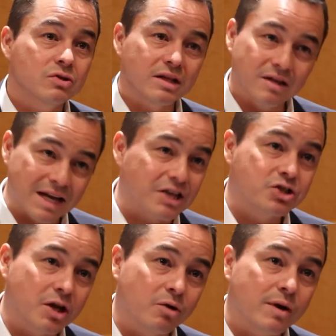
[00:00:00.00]
that the next
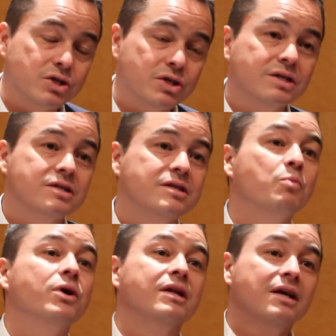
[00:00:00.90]
generation is
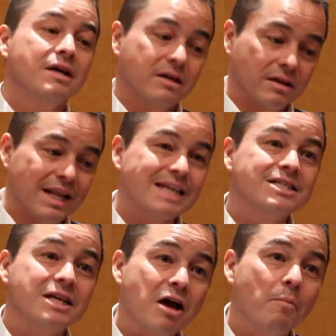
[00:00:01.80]
somewhat
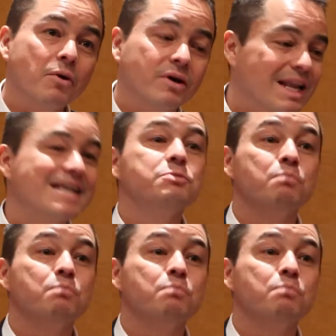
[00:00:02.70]
less encumbered, less